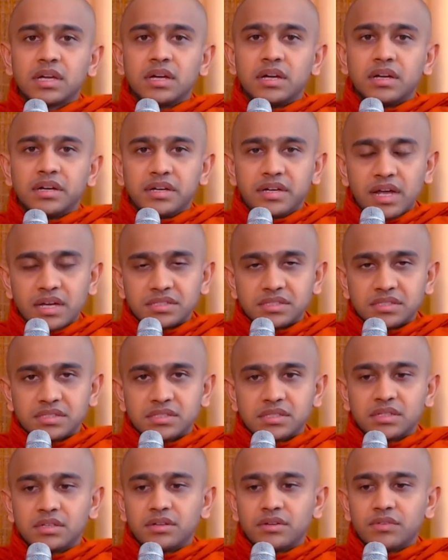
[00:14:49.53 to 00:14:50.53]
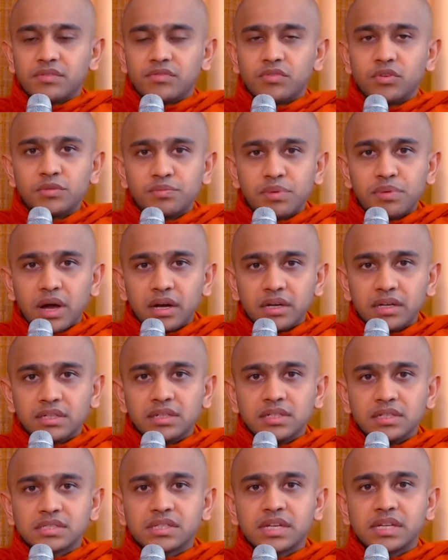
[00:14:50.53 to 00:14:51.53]
dust, food
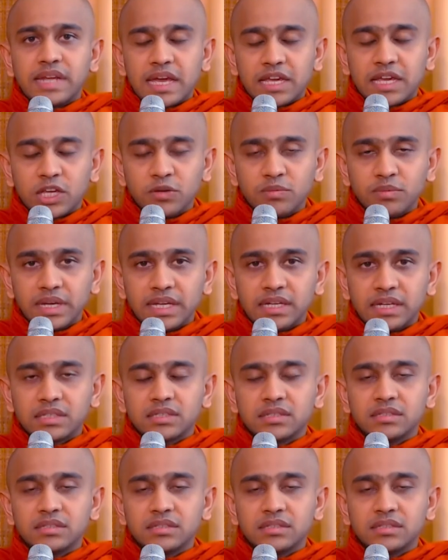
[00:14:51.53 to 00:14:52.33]
particles get accumulated.